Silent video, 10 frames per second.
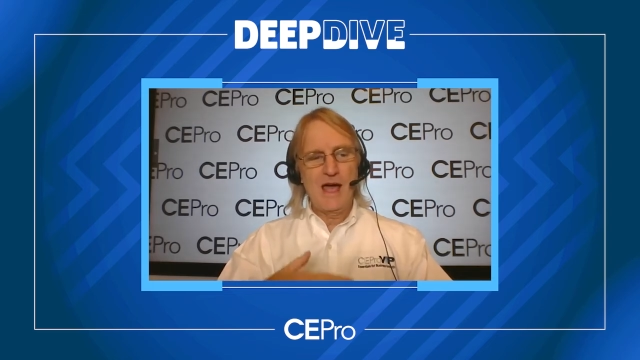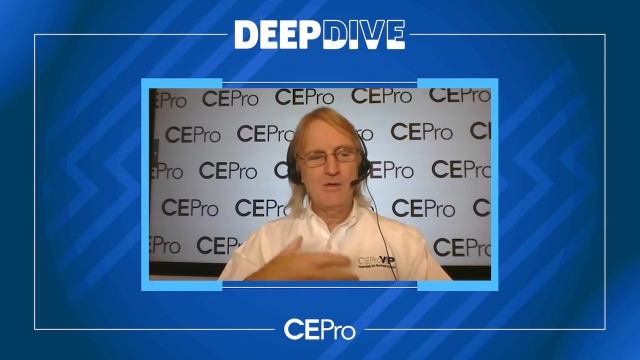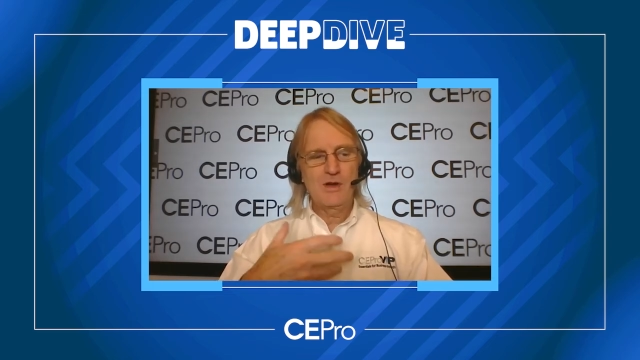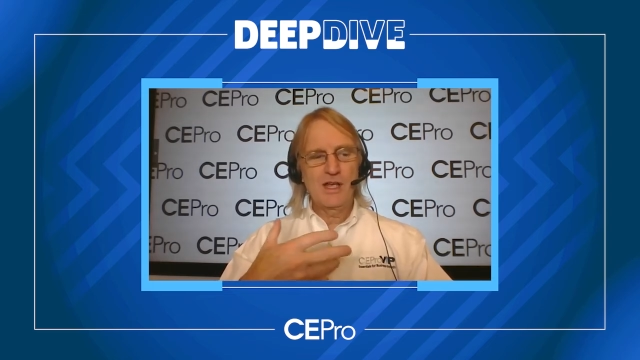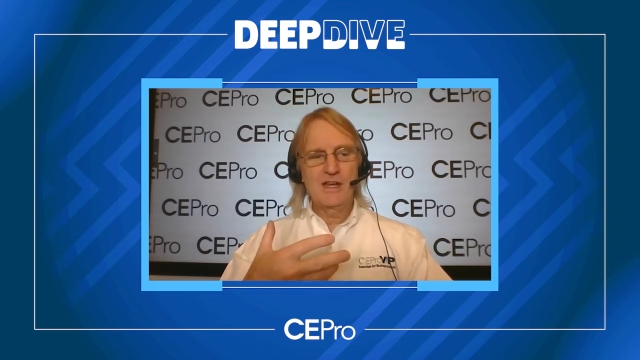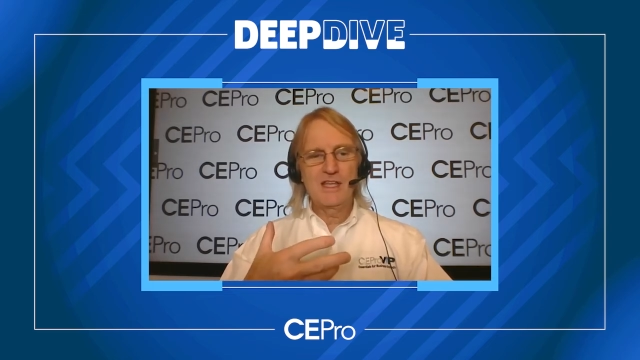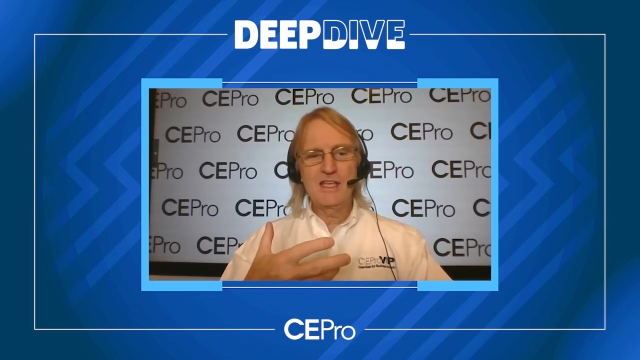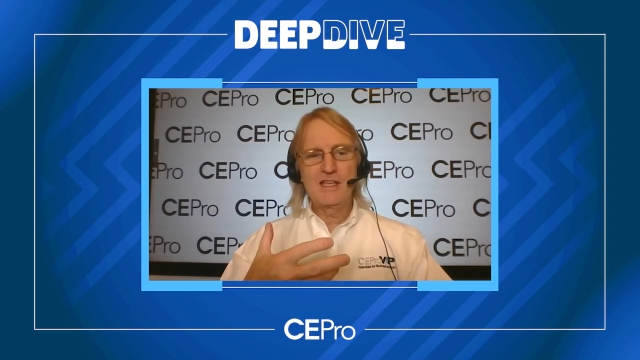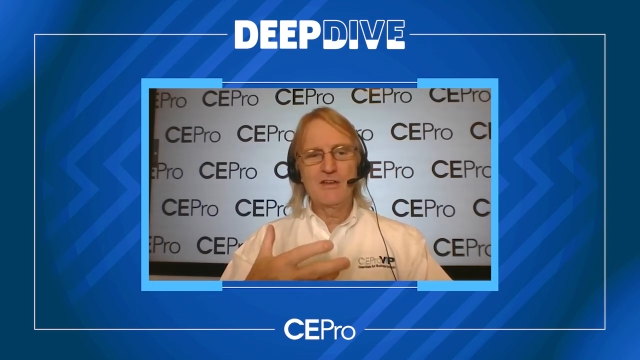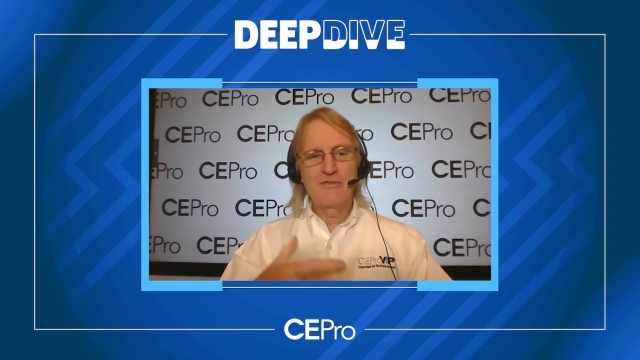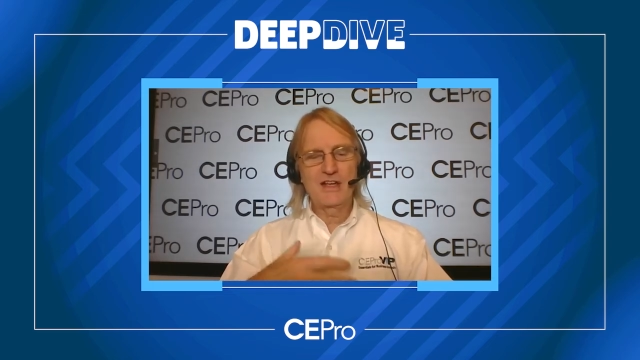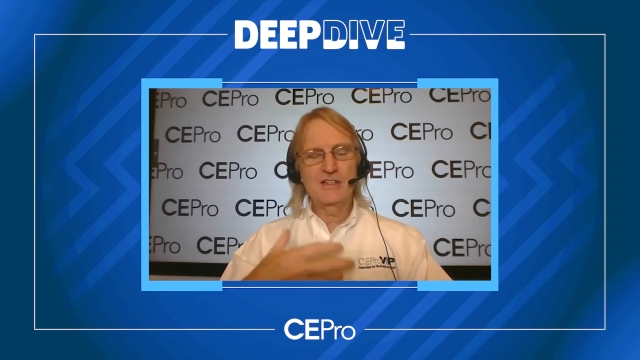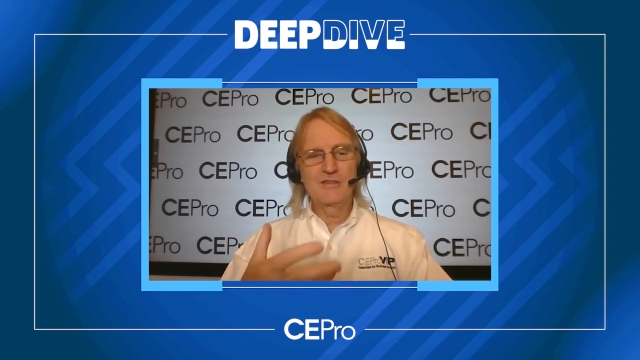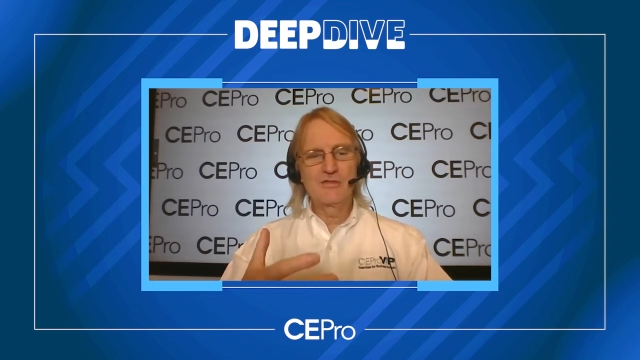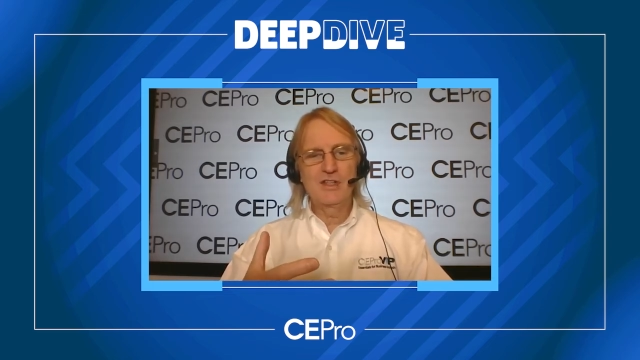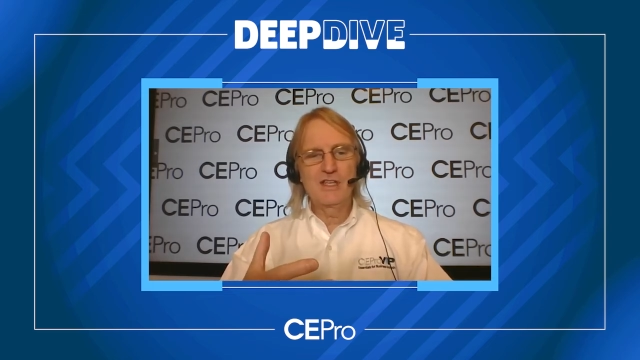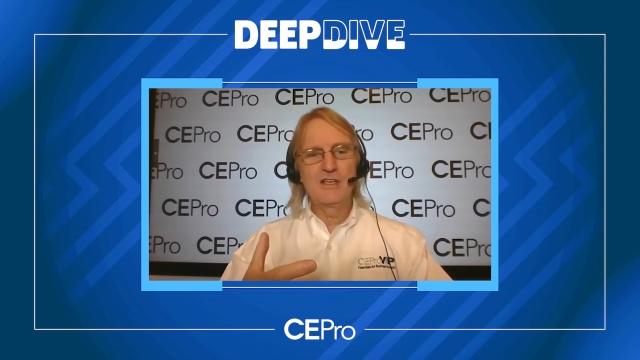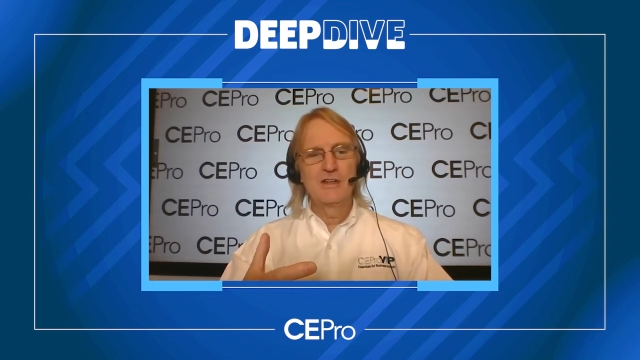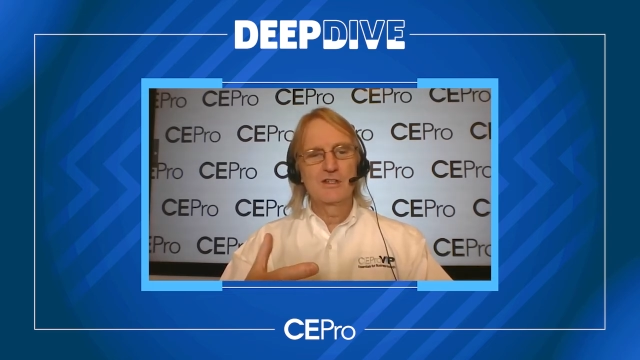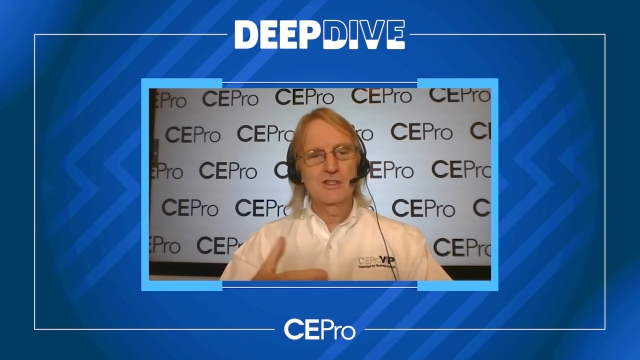How can he
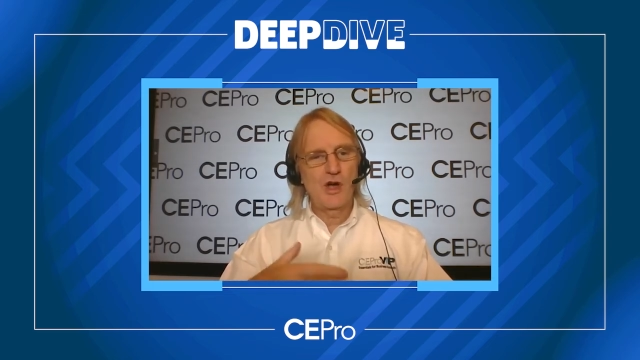effectively